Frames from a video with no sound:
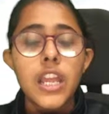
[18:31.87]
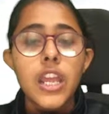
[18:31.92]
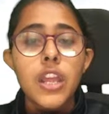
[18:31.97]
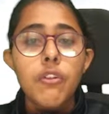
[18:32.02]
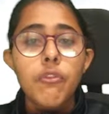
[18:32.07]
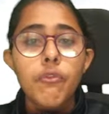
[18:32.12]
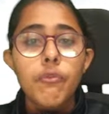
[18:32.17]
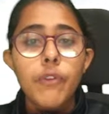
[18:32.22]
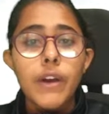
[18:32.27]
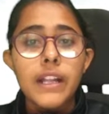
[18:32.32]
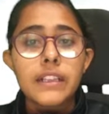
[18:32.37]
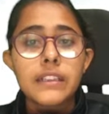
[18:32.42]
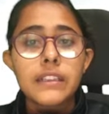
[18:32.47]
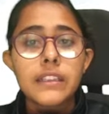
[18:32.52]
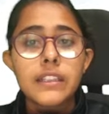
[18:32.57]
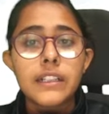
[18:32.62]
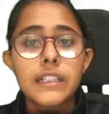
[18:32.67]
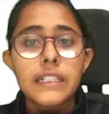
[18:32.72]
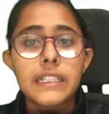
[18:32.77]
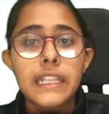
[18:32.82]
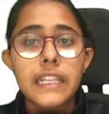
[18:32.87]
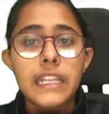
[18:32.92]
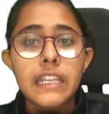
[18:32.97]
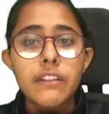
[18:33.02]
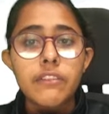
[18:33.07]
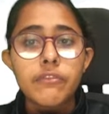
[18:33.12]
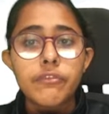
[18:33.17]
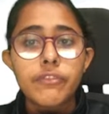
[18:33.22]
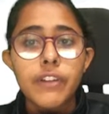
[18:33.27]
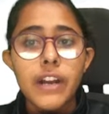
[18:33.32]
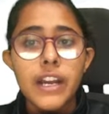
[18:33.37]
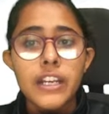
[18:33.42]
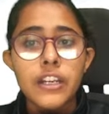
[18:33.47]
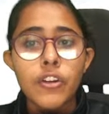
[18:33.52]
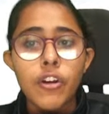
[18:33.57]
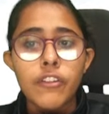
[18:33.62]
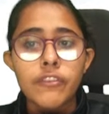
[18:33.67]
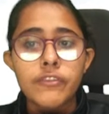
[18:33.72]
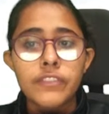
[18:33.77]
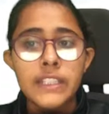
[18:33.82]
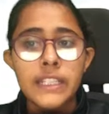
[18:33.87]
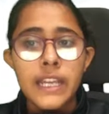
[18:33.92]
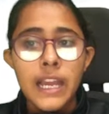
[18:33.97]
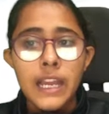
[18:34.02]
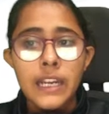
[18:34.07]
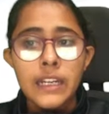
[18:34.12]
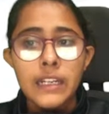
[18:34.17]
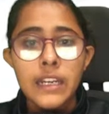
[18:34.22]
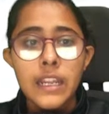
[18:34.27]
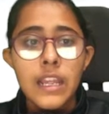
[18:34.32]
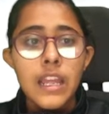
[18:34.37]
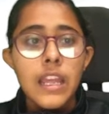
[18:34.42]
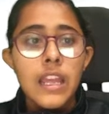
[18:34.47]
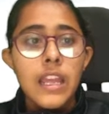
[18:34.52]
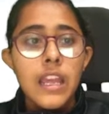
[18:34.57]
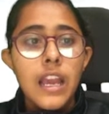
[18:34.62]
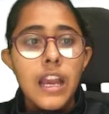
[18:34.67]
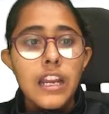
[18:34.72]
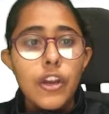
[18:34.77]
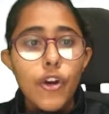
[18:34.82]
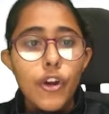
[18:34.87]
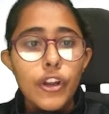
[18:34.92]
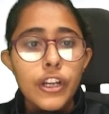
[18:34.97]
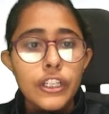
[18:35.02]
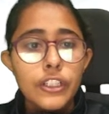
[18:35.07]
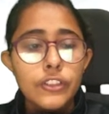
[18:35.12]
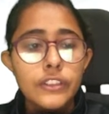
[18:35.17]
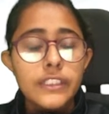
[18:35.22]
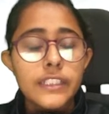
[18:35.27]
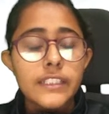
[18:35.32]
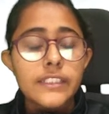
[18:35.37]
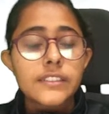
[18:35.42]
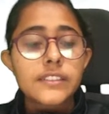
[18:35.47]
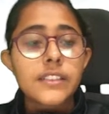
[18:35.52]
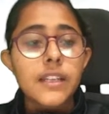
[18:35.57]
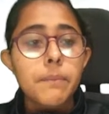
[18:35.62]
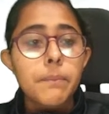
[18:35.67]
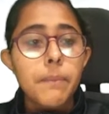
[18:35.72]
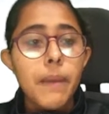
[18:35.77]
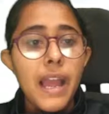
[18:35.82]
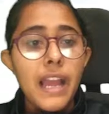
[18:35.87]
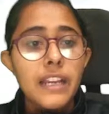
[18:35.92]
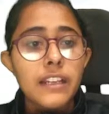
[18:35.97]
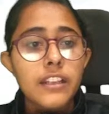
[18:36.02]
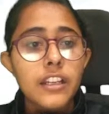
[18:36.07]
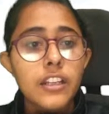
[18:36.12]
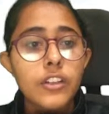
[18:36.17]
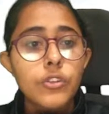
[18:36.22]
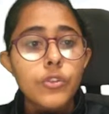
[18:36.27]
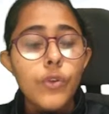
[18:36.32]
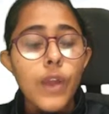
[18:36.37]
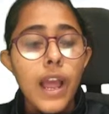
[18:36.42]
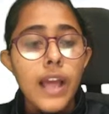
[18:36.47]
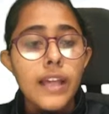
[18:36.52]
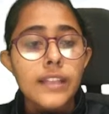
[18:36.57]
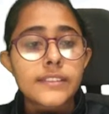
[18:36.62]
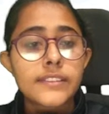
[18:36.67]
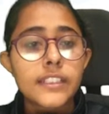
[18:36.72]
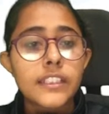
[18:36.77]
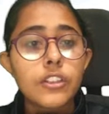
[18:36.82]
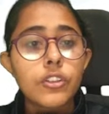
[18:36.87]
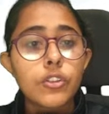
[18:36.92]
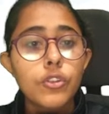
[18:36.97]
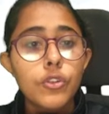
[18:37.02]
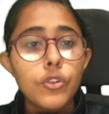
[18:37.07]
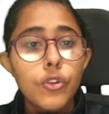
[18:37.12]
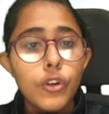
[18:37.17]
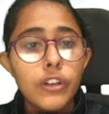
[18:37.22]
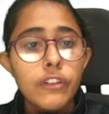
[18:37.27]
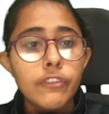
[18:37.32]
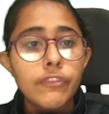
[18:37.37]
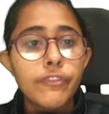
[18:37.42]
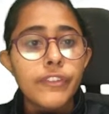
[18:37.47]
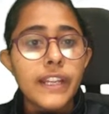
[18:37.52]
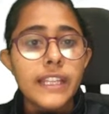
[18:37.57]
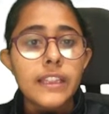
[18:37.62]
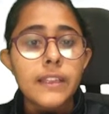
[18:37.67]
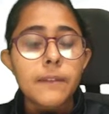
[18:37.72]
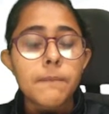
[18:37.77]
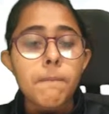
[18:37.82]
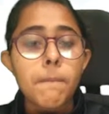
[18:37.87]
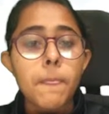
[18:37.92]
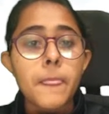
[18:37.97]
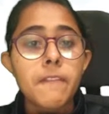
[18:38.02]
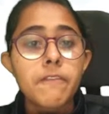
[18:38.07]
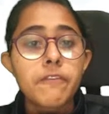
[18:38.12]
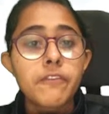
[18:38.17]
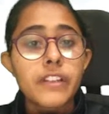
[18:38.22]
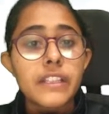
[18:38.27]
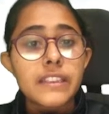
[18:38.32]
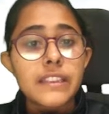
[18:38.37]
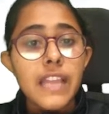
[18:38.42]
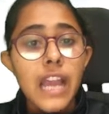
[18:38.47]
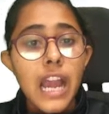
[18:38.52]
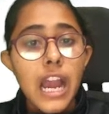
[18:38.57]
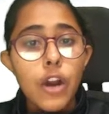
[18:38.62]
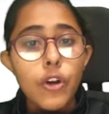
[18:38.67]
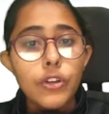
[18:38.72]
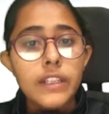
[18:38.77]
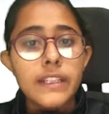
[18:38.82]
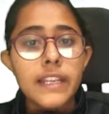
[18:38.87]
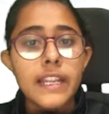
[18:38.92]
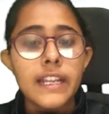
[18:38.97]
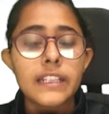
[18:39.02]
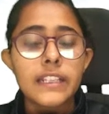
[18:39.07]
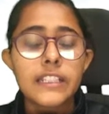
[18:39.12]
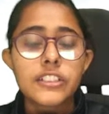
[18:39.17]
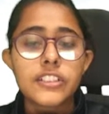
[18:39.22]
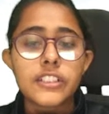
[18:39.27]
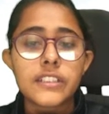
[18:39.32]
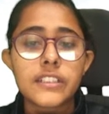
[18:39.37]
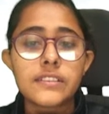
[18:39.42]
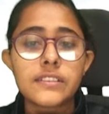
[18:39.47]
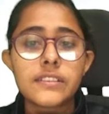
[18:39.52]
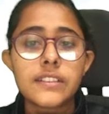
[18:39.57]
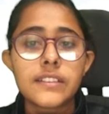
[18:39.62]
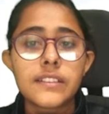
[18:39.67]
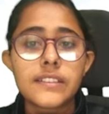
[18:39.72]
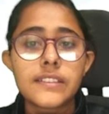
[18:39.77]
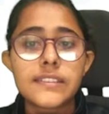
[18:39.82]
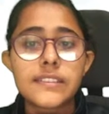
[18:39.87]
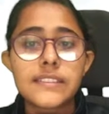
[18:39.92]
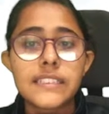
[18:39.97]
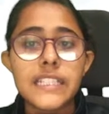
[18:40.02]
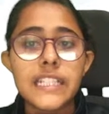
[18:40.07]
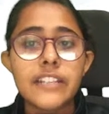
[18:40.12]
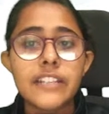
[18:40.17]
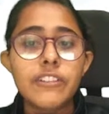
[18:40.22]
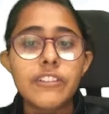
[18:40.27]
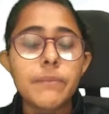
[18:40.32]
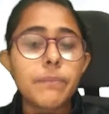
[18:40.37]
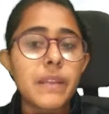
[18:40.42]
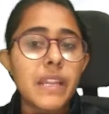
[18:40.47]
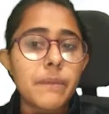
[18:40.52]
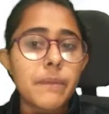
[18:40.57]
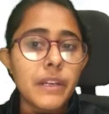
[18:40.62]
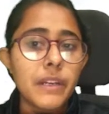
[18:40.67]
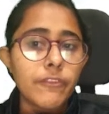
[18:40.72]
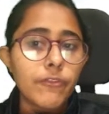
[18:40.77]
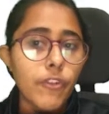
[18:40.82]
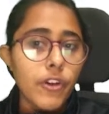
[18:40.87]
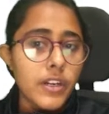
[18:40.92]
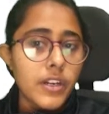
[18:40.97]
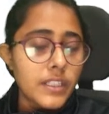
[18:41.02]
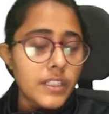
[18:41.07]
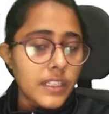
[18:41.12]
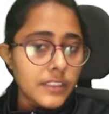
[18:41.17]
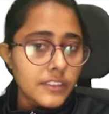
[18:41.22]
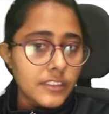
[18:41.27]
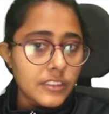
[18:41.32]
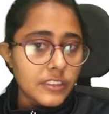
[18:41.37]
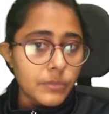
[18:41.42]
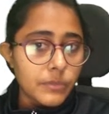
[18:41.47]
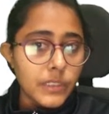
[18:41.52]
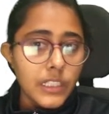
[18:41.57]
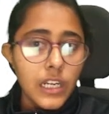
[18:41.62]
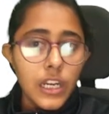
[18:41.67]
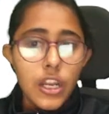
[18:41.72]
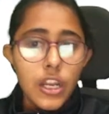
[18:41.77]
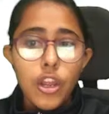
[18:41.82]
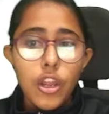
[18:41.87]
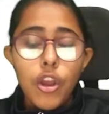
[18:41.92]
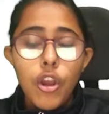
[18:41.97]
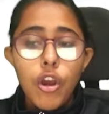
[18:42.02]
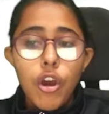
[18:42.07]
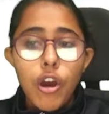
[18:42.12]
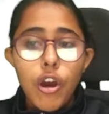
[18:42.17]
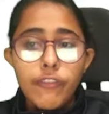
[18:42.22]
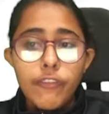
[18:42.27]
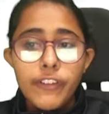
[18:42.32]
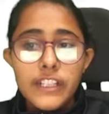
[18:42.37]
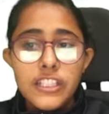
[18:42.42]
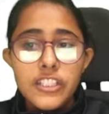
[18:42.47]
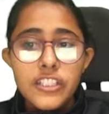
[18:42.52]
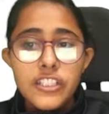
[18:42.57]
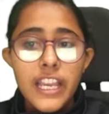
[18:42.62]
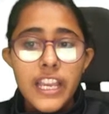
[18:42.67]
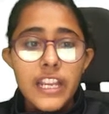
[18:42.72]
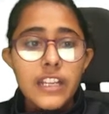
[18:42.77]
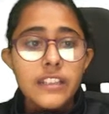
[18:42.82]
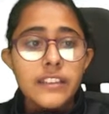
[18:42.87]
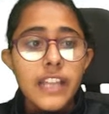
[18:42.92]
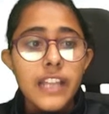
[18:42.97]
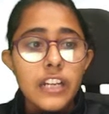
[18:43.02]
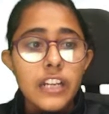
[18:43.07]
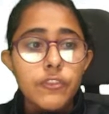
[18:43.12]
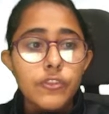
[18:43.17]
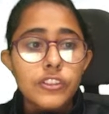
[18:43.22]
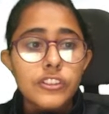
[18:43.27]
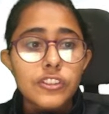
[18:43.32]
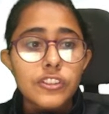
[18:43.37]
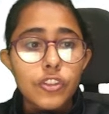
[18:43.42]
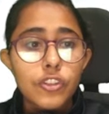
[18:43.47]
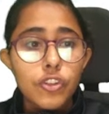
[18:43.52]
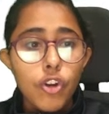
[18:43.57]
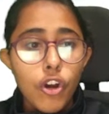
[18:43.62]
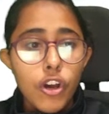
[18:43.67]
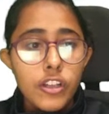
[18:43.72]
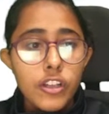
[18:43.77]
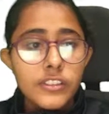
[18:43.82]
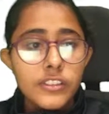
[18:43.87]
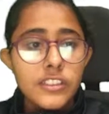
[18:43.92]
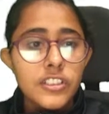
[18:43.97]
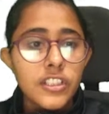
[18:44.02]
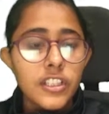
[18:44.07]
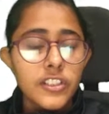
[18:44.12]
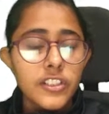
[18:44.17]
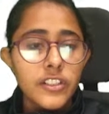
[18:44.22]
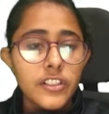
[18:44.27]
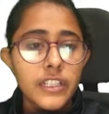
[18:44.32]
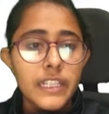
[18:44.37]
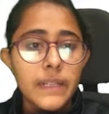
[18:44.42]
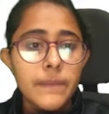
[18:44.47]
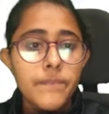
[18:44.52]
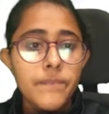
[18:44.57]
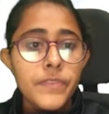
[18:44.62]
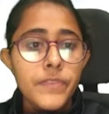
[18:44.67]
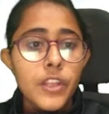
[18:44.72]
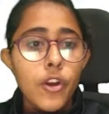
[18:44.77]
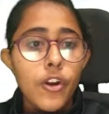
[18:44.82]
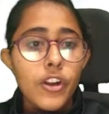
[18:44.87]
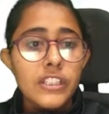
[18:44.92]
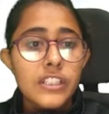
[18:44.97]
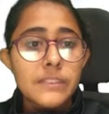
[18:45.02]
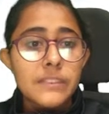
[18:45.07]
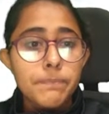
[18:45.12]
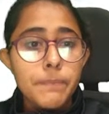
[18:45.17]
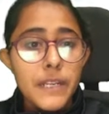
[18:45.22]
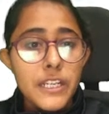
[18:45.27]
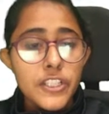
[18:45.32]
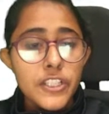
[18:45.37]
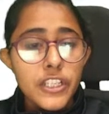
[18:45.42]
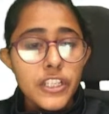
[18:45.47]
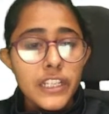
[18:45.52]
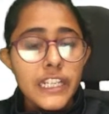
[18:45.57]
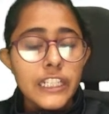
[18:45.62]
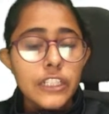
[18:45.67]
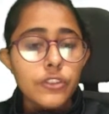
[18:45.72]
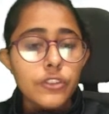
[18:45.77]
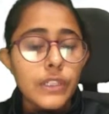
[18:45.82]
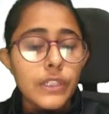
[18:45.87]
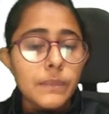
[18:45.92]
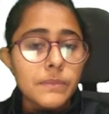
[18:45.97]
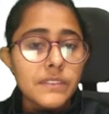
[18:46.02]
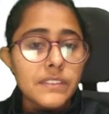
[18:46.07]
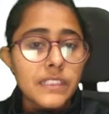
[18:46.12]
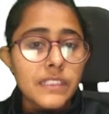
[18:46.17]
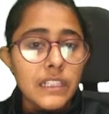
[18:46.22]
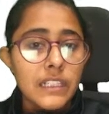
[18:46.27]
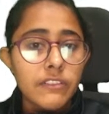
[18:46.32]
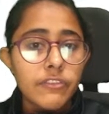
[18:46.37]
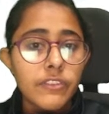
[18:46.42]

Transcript: 131 of the Act. According to this, a banker who has in good faith without negligence received payment for a customer of a check that was crossed generally or specially to himself,